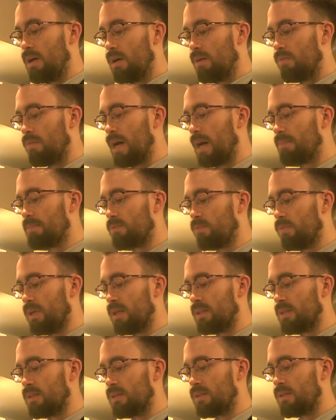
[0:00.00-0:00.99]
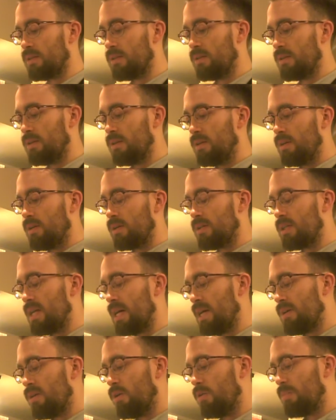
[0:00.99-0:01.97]
Wrapped wince.
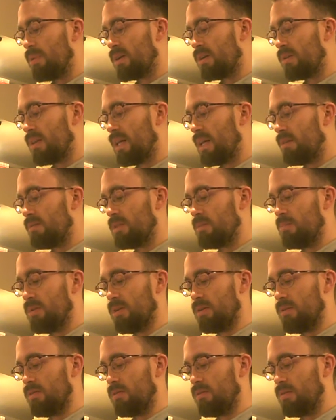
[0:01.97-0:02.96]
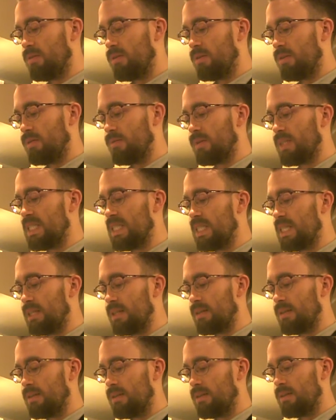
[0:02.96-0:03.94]
Today open clouds blue. Receipt.
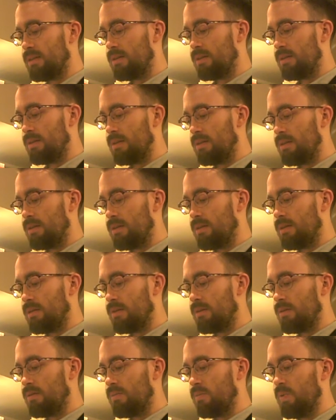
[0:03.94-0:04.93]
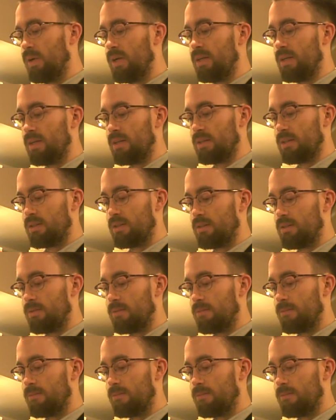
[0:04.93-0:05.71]
Witness.